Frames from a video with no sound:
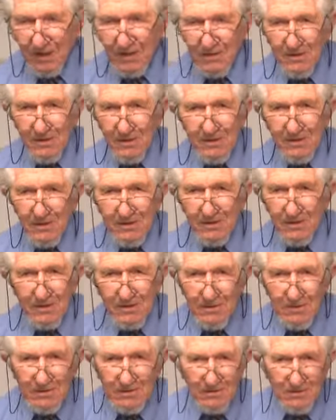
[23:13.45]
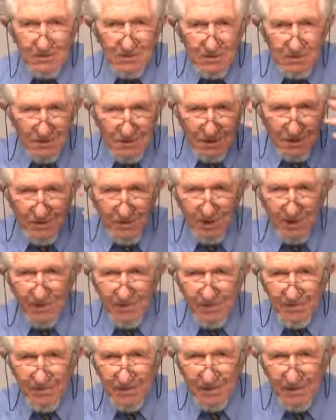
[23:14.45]
It's
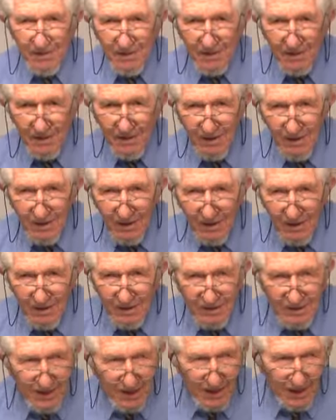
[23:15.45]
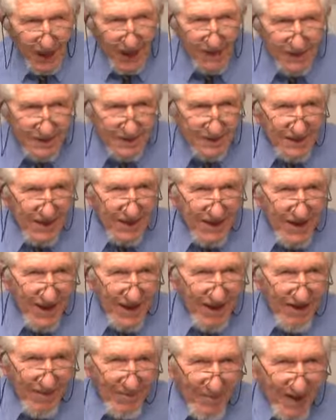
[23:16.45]
unbelievable. I can say now